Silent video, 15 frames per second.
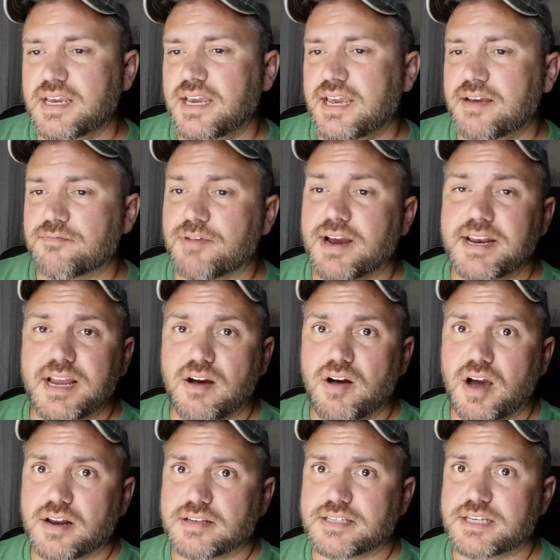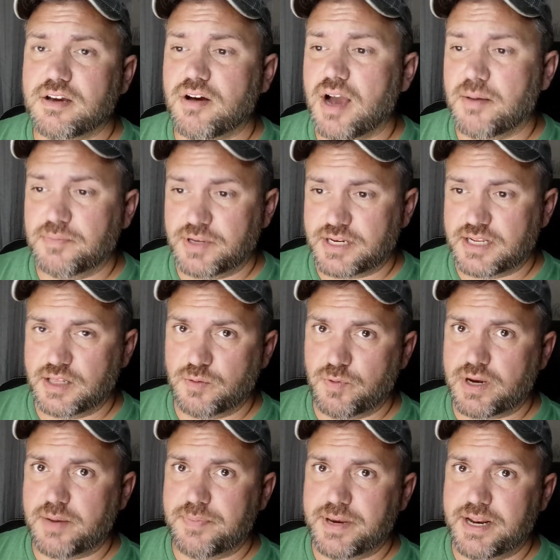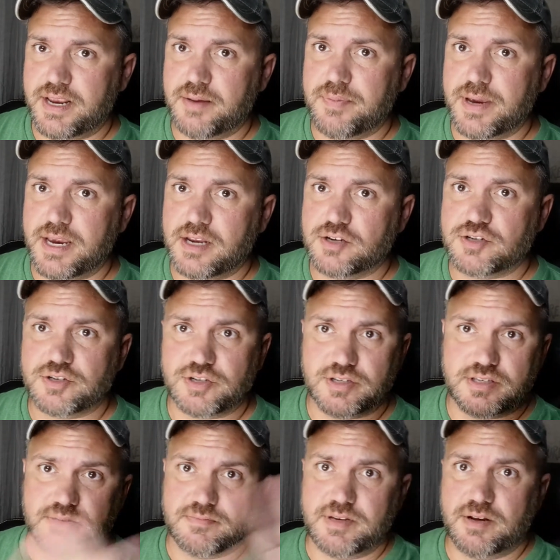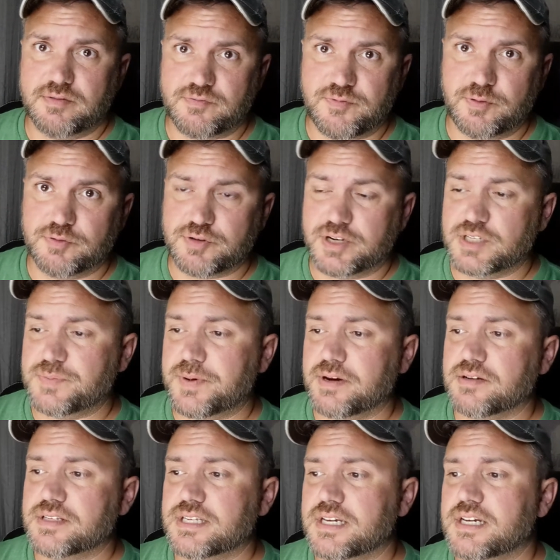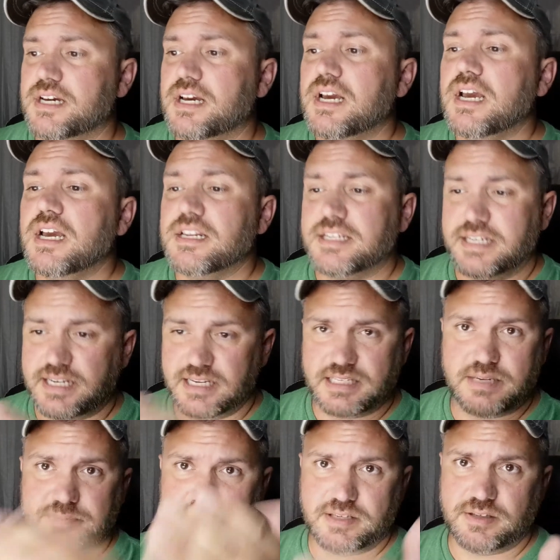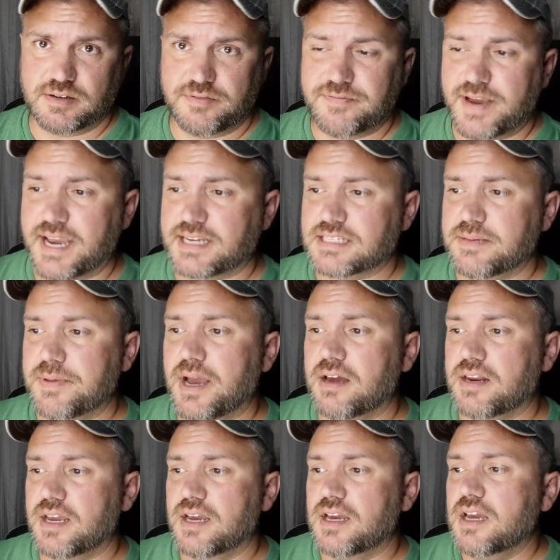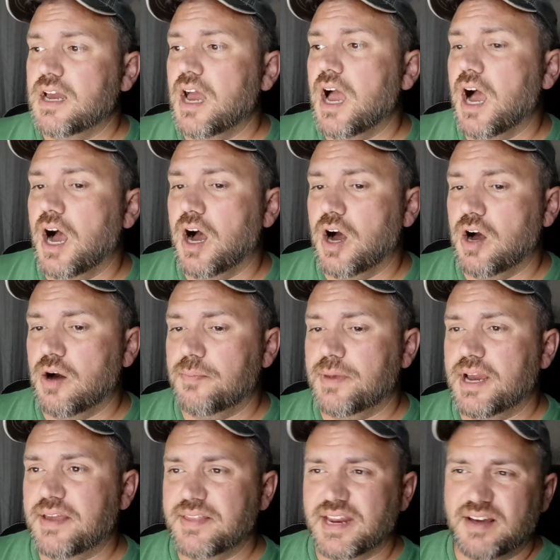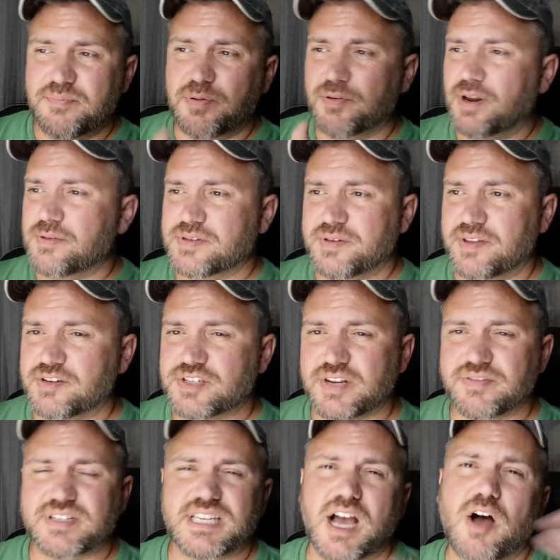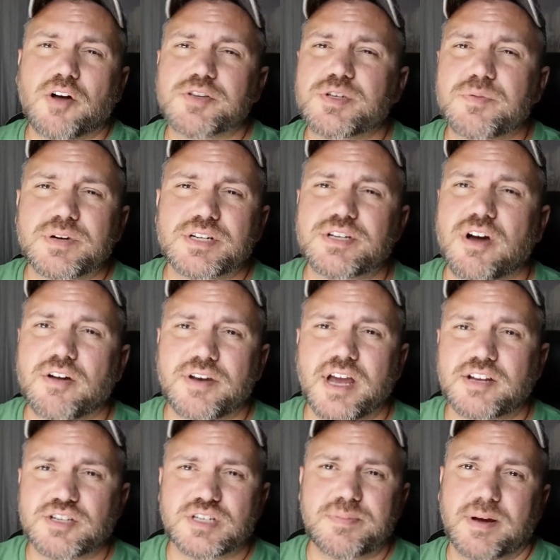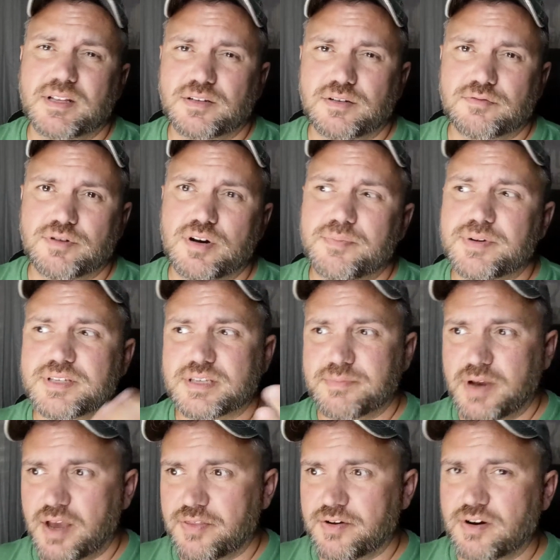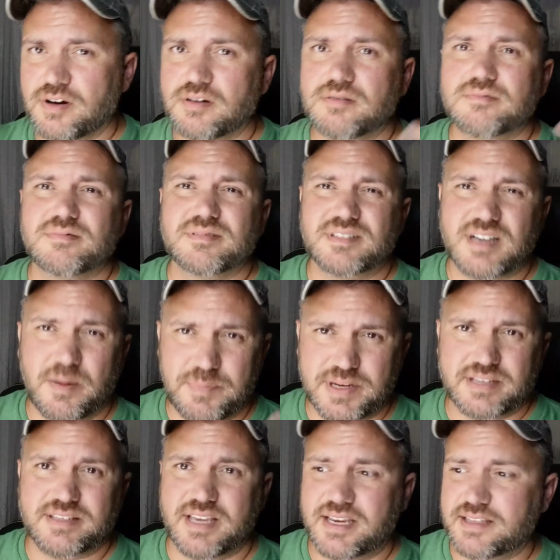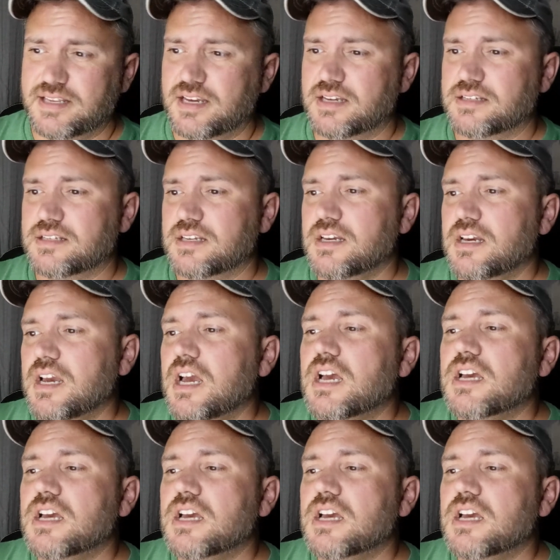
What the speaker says: And right now, honestly, I'm looking at the Wikipedia page, just, full transparency, to get some of these little facts about it. And then I pulled up some other stuff, because I also want to talk not just about LuLaRoe, but some other companies like this.